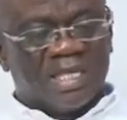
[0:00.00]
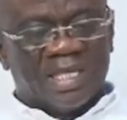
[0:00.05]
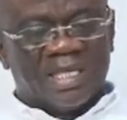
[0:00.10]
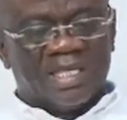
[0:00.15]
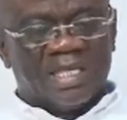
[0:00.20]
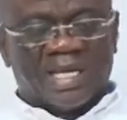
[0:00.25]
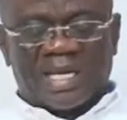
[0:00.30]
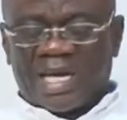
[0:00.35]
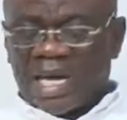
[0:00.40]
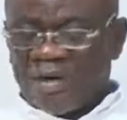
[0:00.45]
And
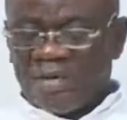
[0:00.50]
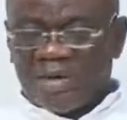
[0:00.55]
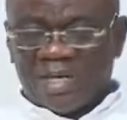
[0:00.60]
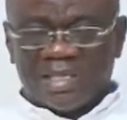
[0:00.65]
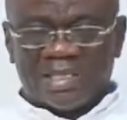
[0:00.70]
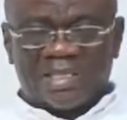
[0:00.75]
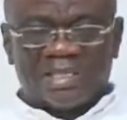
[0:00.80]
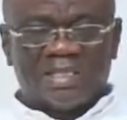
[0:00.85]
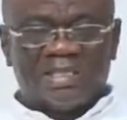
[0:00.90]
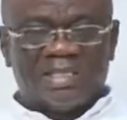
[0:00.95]
then the
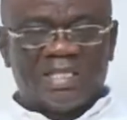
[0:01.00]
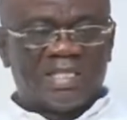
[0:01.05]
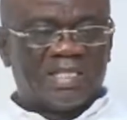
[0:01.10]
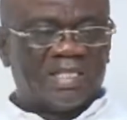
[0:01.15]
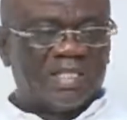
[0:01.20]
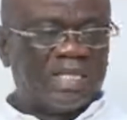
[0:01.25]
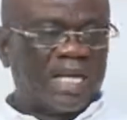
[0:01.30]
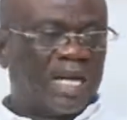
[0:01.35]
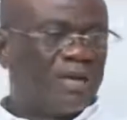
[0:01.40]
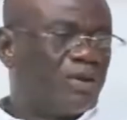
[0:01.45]
current
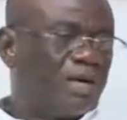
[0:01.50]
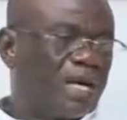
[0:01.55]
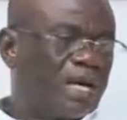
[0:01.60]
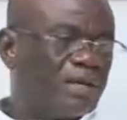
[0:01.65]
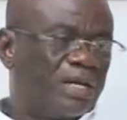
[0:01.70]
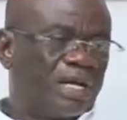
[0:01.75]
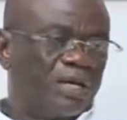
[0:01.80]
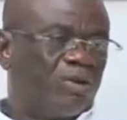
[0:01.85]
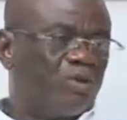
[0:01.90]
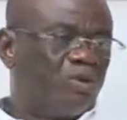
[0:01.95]
DC. I don't
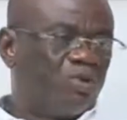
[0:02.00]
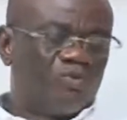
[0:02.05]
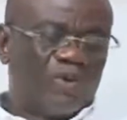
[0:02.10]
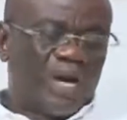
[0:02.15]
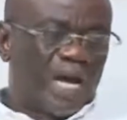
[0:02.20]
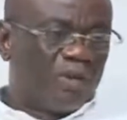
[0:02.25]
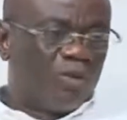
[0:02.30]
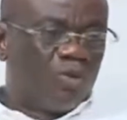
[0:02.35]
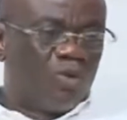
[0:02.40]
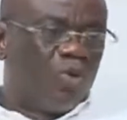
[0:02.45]
know.
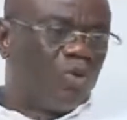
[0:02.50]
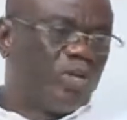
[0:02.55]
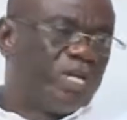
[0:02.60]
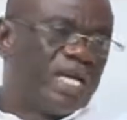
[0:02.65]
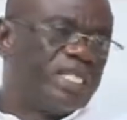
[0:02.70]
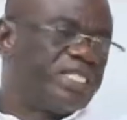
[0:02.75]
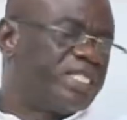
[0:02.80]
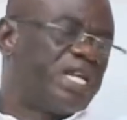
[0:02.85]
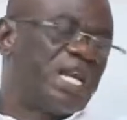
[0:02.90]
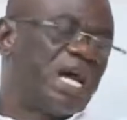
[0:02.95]
Yeah. I don't know
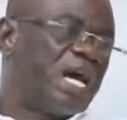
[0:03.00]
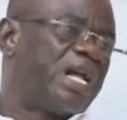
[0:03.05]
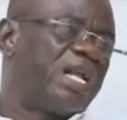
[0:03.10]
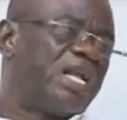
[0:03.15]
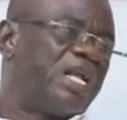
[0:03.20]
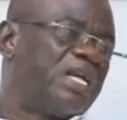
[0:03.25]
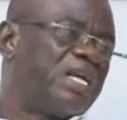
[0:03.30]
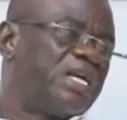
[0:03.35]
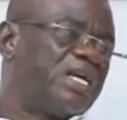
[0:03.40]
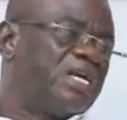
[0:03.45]
their
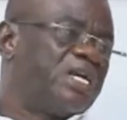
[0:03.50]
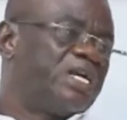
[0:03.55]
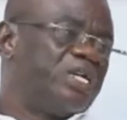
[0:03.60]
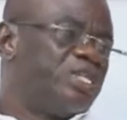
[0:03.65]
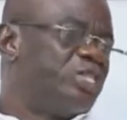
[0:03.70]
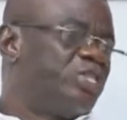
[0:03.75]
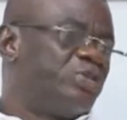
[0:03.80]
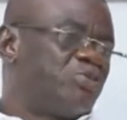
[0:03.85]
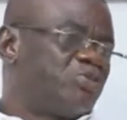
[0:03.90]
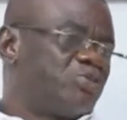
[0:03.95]
internal
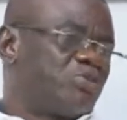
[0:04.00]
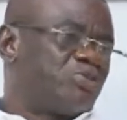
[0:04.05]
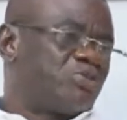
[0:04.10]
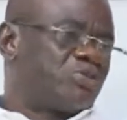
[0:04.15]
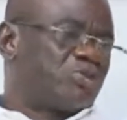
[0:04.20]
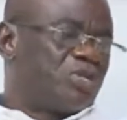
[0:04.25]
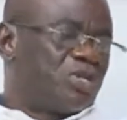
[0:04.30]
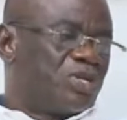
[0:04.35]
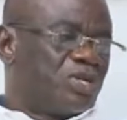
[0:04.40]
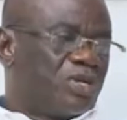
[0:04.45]

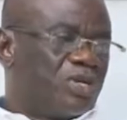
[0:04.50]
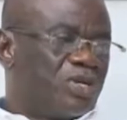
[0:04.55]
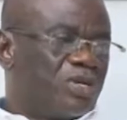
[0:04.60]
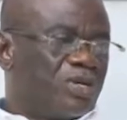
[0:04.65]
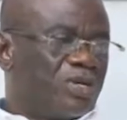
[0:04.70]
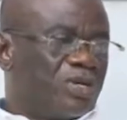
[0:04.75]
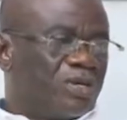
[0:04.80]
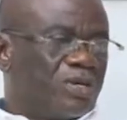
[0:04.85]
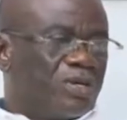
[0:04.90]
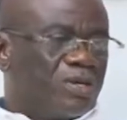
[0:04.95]
issues.
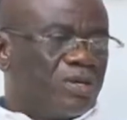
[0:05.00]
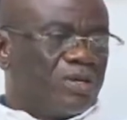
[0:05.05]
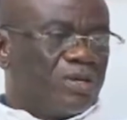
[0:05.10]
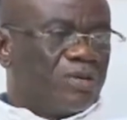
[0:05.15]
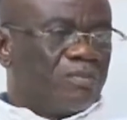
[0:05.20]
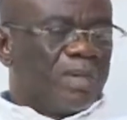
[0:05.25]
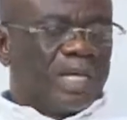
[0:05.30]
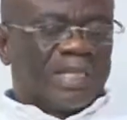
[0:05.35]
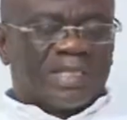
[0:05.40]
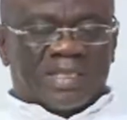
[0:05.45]

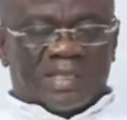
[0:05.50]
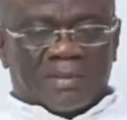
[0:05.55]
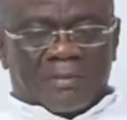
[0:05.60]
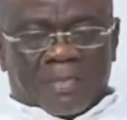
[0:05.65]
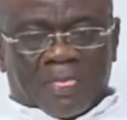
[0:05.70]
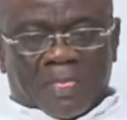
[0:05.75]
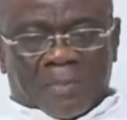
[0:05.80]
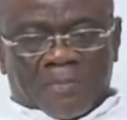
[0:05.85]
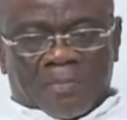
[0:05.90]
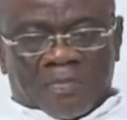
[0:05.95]
But
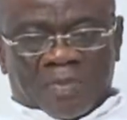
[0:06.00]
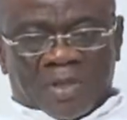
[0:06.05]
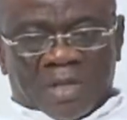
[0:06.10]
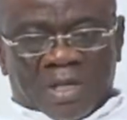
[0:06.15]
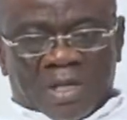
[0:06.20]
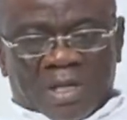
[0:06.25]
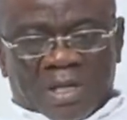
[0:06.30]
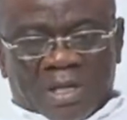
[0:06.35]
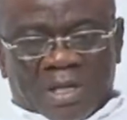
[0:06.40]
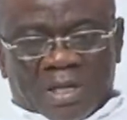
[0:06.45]

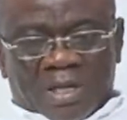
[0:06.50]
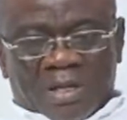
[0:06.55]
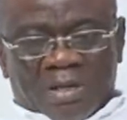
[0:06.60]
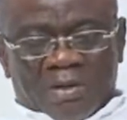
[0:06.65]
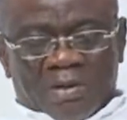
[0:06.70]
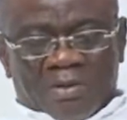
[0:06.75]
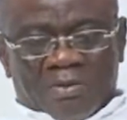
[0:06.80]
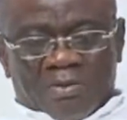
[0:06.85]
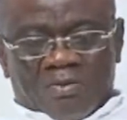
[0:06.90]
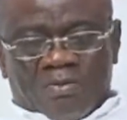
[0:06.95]

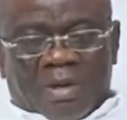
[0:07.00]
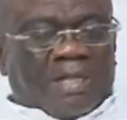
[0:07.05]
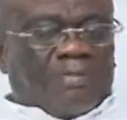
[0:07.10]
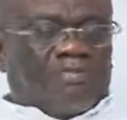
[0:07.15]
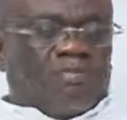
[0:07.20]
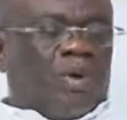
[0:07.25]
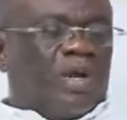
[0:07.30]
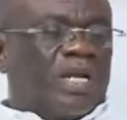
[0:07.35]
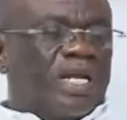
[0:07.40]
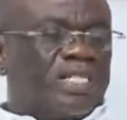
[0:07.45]

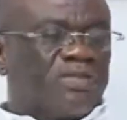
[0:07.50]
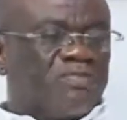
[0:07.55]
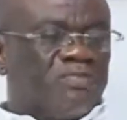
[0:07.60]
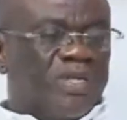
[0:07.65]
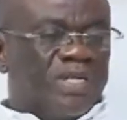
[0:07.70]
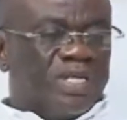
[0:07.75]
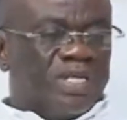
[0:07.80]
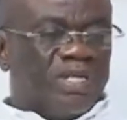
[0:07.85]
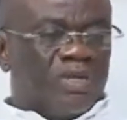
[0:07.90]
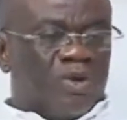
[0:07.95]
what bothers
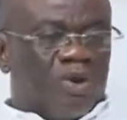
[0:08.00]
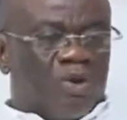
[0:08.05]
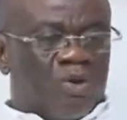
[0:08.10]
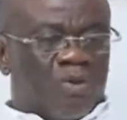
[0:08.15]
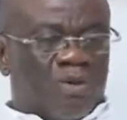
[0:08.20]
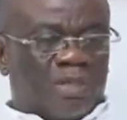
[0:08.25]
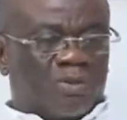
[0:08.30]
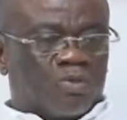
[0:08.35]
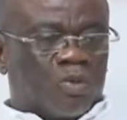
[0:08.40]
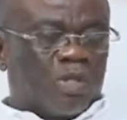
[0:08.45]
me
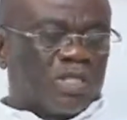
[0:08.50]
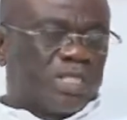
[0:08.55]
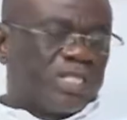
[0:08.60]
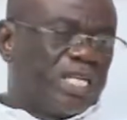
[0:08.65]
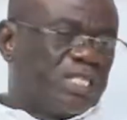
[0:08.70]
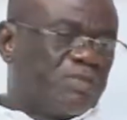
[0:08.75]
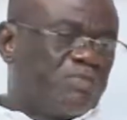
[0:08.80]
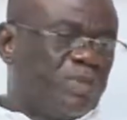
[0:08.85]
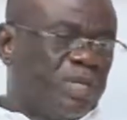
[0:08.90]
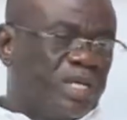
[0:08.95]
or what
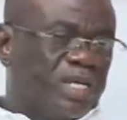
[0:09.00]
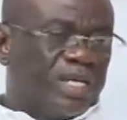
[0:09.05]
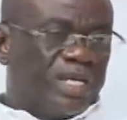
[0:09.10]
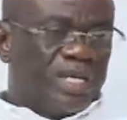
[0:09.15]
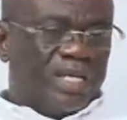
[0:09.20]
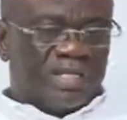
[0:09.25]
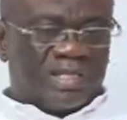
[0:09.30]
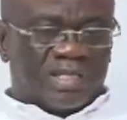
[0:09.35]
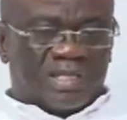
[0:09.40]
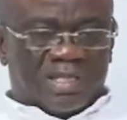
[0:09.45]
concerns me
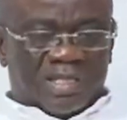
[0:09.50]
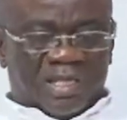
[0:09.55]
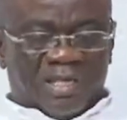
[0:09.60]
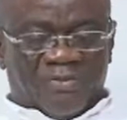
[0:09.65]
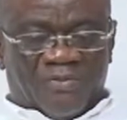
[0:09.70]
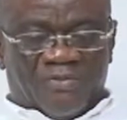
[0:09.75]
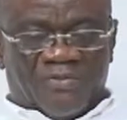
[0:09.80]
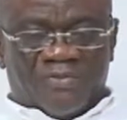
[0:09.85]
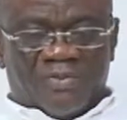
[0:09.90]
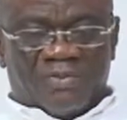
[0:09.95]
is
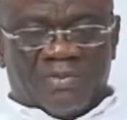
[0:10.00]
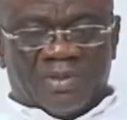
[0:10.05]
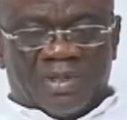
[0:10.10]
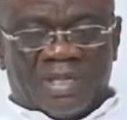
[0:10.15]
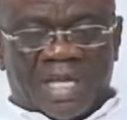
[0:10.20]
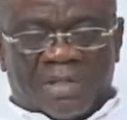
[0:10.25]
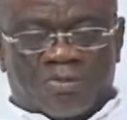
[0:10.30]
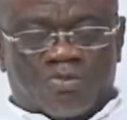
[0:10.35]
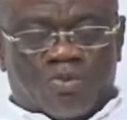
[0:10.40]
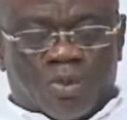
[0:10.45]
if
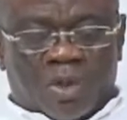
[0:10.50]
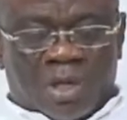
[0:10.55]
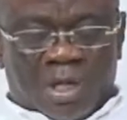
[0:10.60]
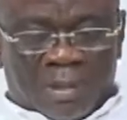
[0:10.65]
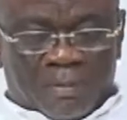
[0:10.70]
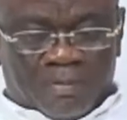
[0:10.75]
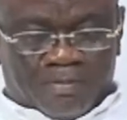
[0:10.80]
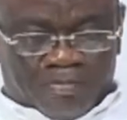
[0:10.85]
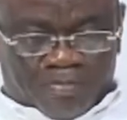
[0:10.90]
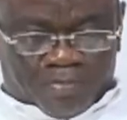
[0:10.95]
that will